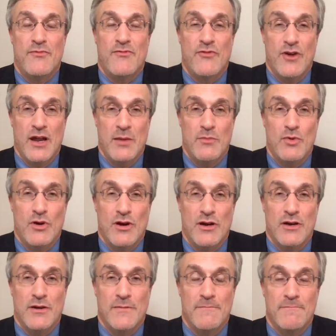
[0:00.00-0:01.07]

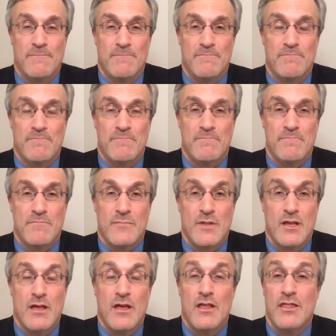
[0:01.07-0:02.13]
framework.
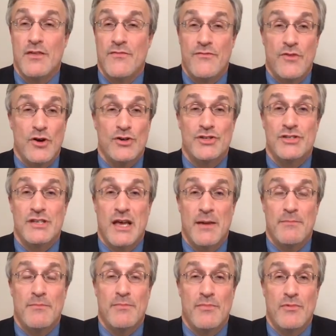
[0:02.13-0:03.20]
The first
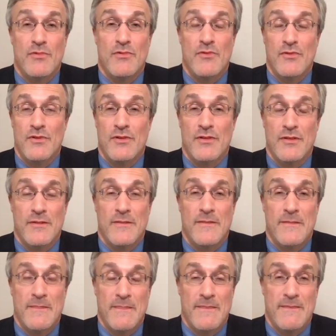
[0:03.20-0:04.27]
step,
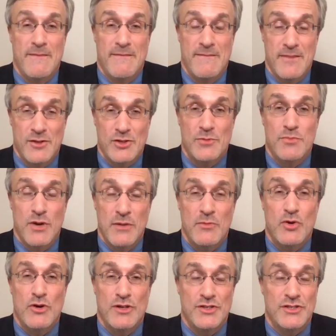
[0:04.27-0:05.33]
the Supreme
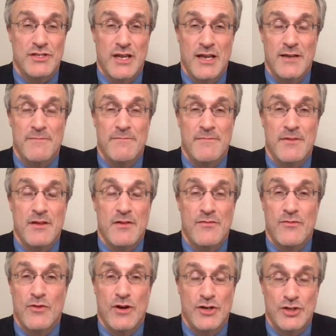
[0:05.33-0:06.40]
Court said,
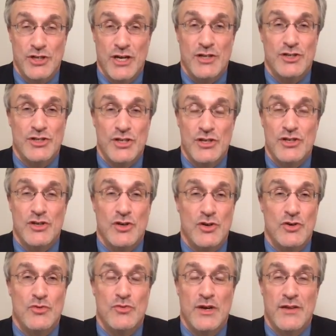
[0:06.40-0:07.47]
for a judge to
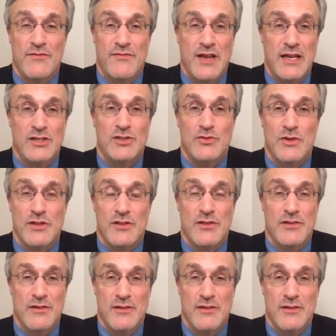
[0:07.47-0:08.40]
do when faced with